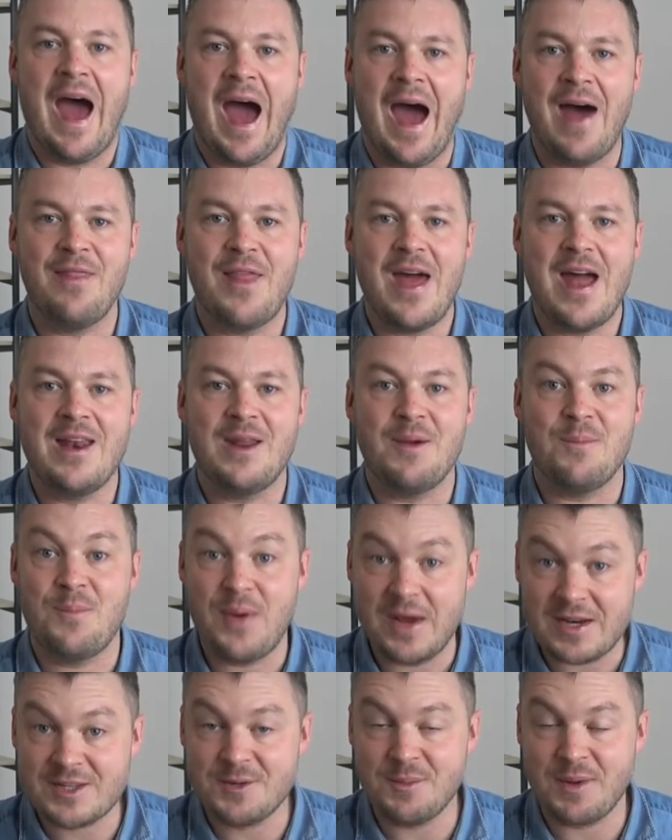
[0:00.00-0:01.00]
and then
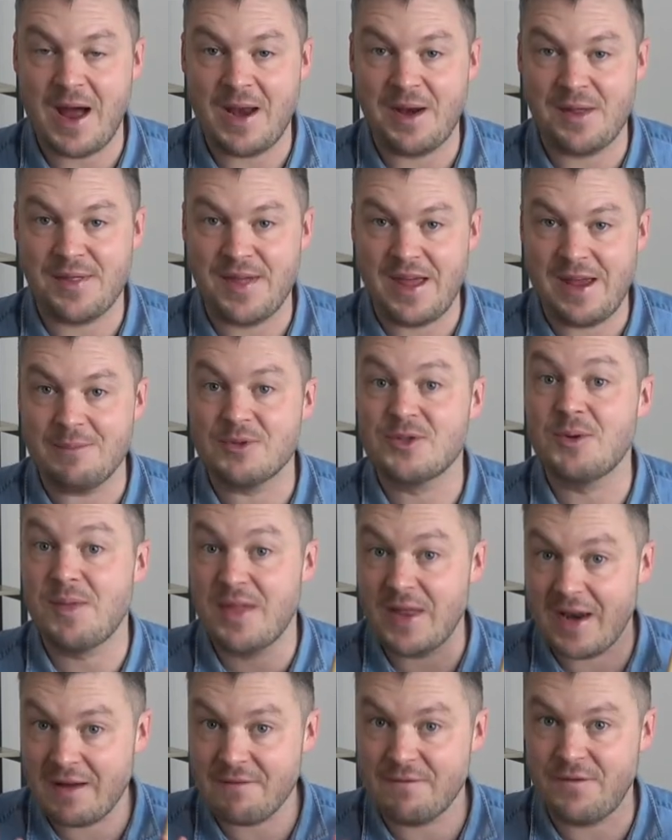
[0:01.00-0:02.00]
pick some kind of theme.
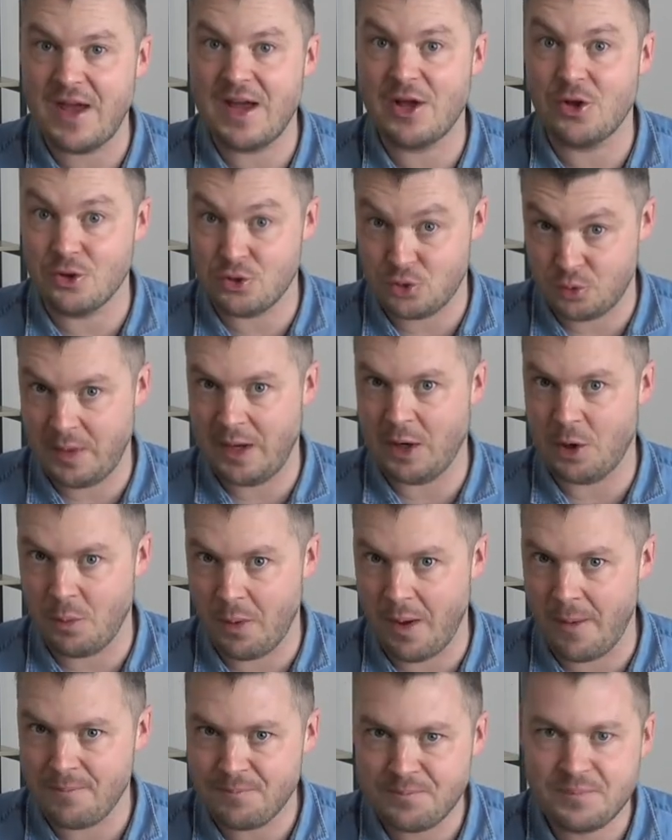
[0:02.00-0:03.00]
Something like vehicles would be a good
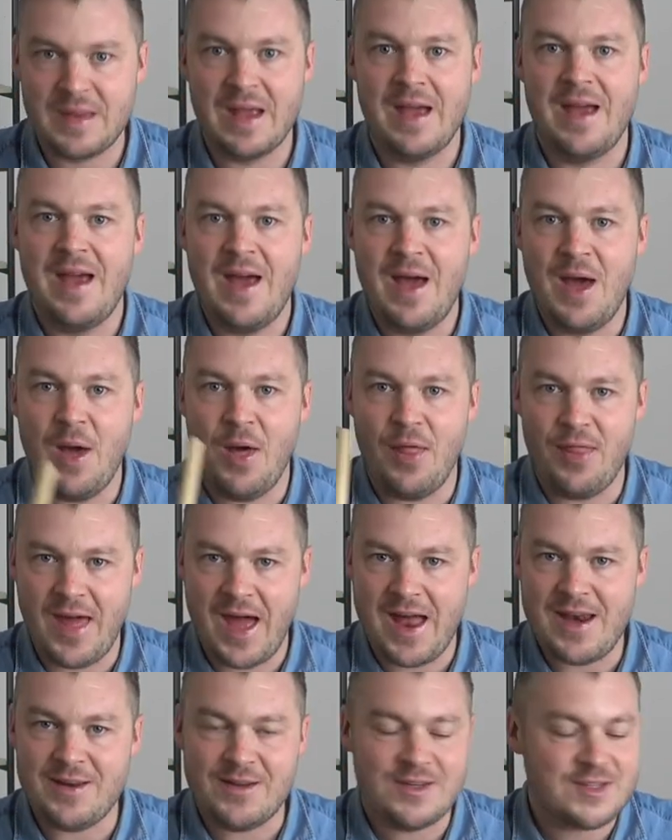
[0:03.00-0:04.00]
one.
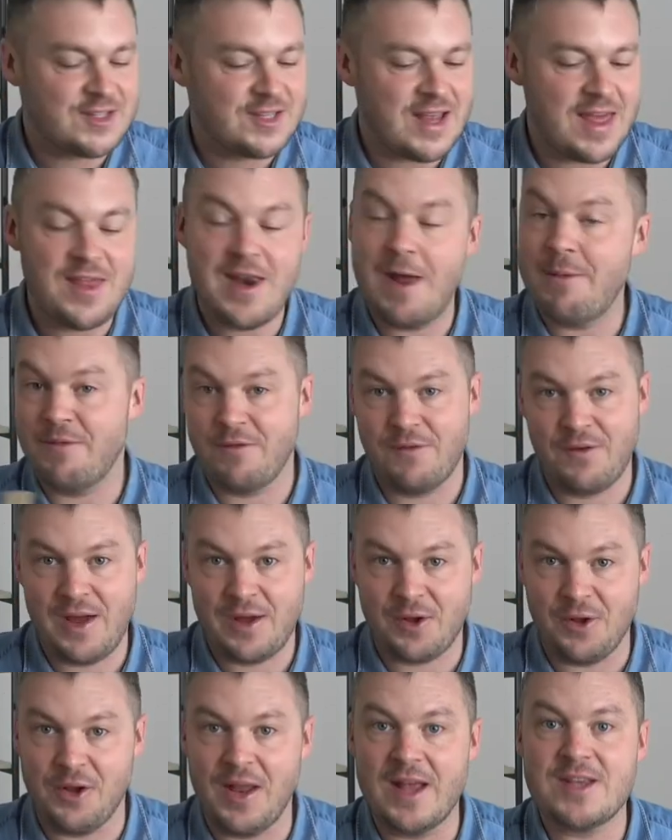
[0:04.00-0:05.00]
Then say the name of a
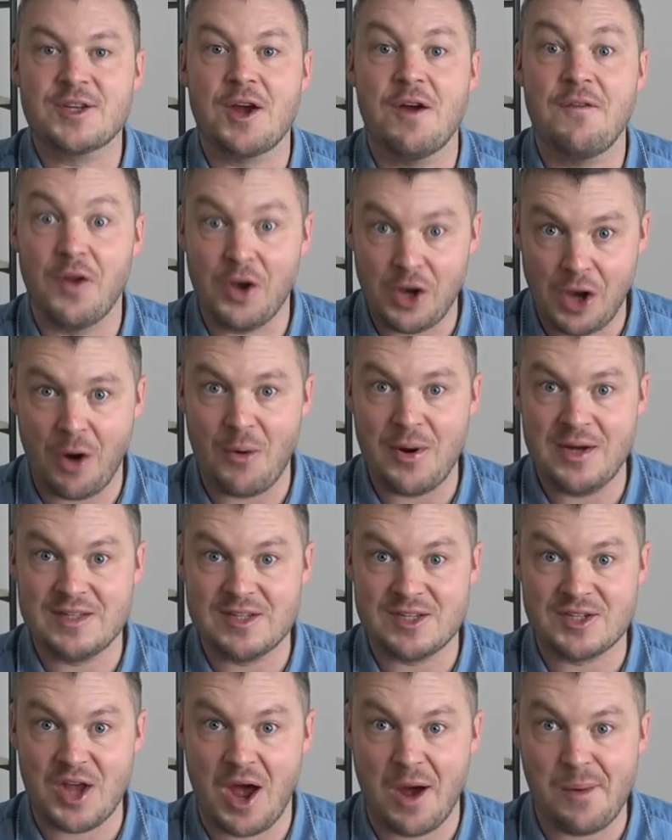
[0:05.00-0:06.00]
vehicle. Let's go for lorry
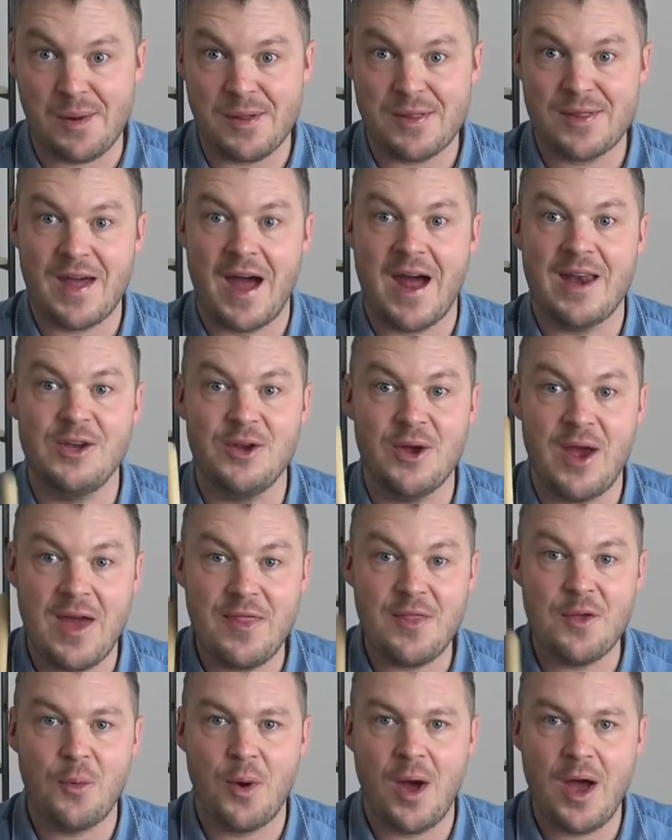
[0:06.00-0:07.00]
to start with. And you
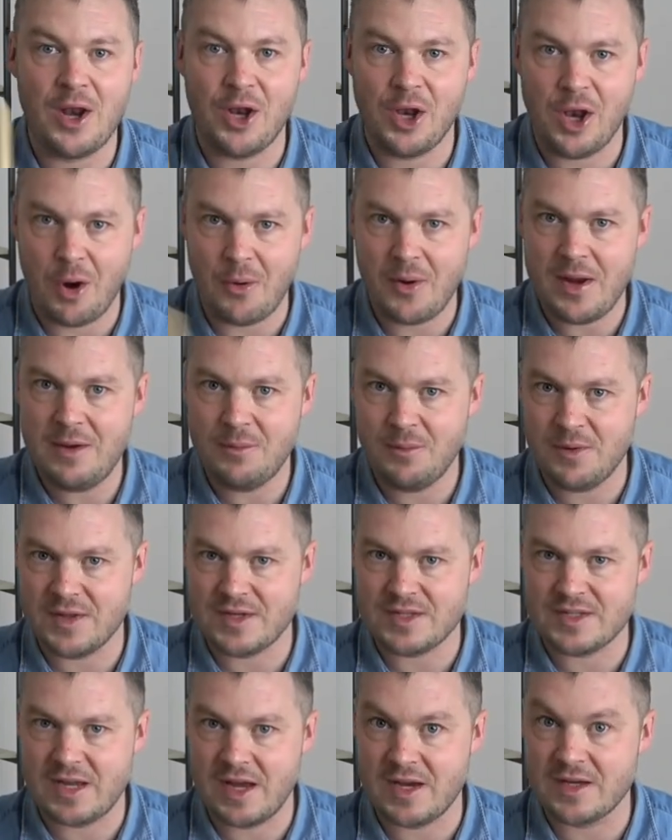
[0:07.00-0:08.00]
hit the word lorry with
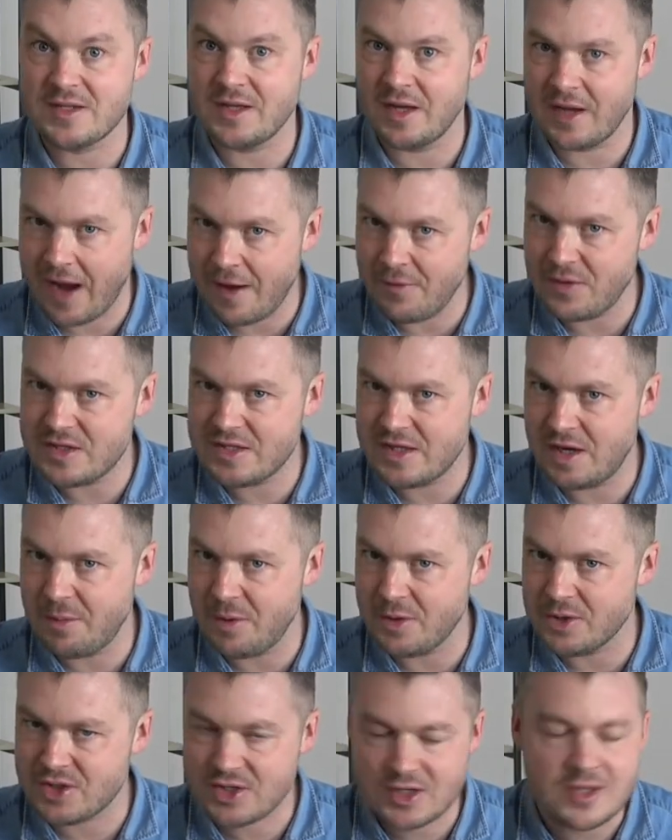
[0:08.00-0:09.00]
the sticks and count the
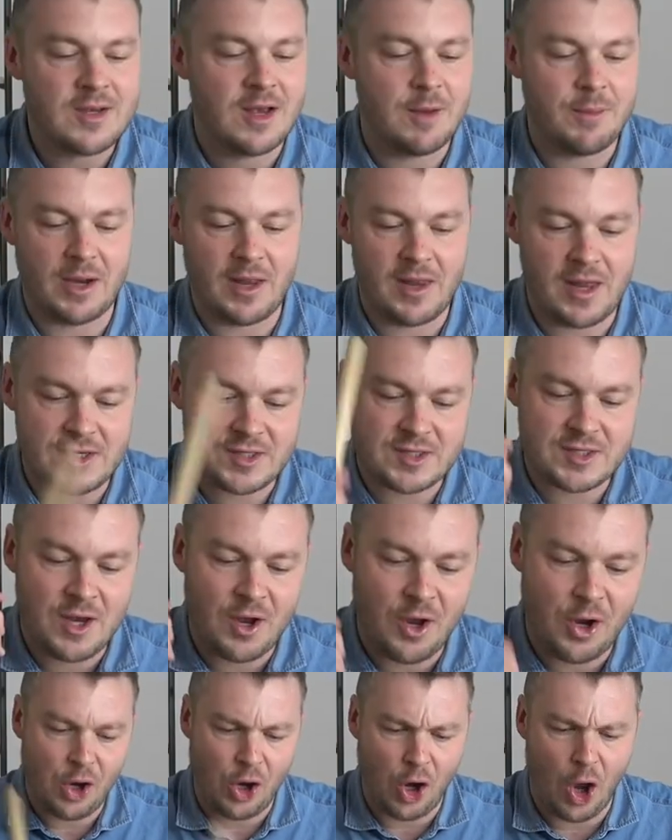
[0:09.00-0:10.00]
syllables. A bit like this.
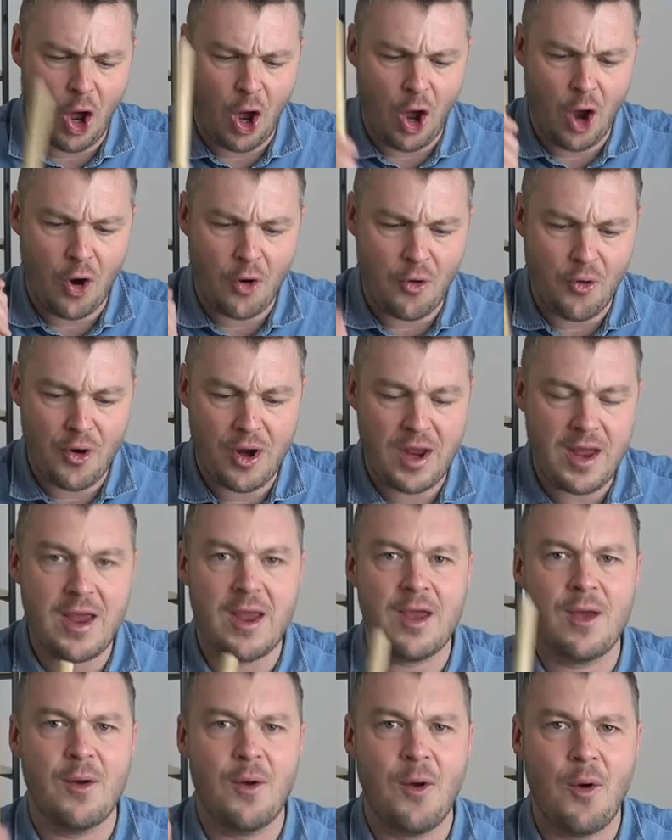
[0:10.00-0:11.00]

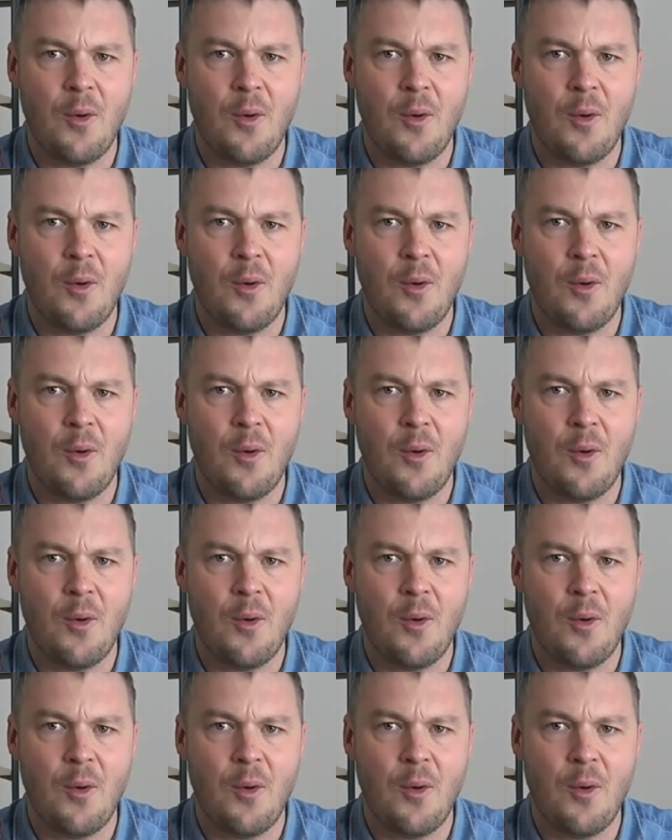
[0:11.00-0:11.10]
Lorry.